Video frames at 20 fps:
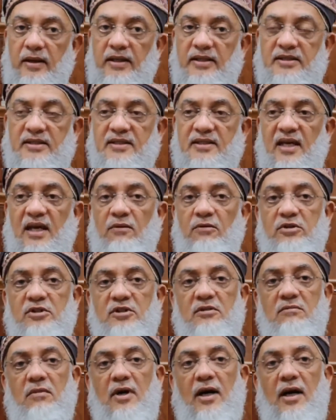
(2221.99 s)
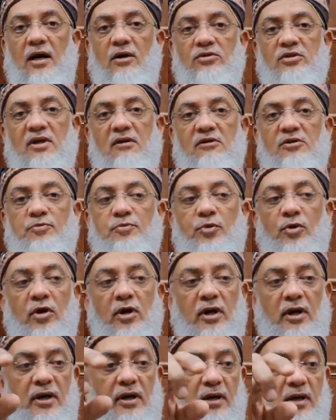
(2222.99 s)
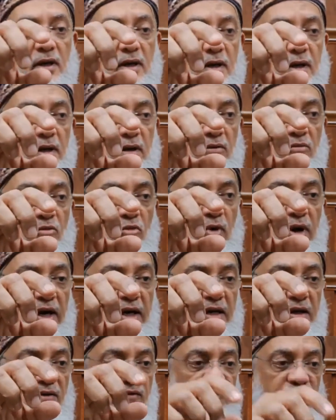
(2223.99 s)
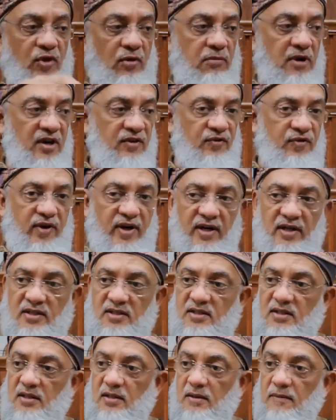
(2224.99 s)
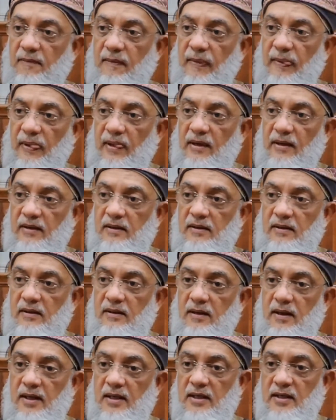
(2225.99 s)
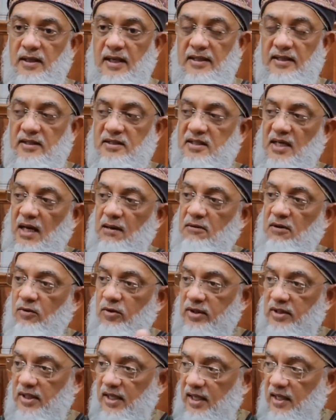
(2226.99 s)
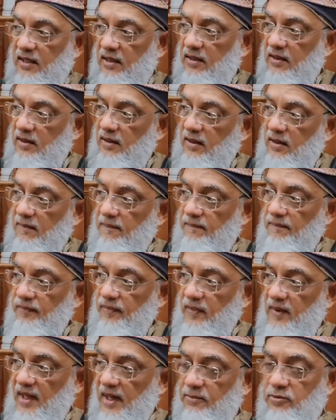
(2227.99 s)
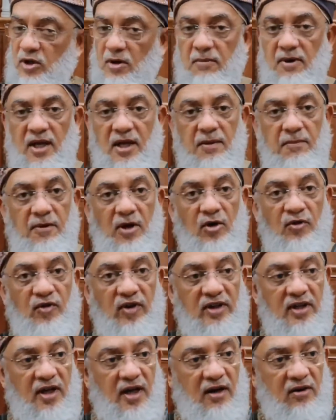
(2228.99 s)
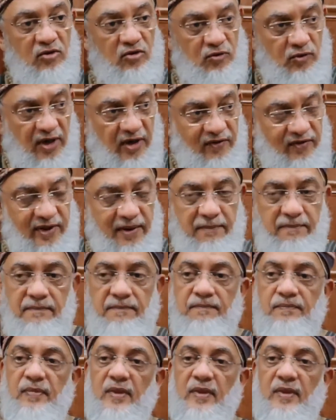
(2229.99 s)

he says, I was in my house, I was pouring wine for my friends, and the other Sahaba were there. Abdurrahman ibn Auf radiallahu anhu was one of them.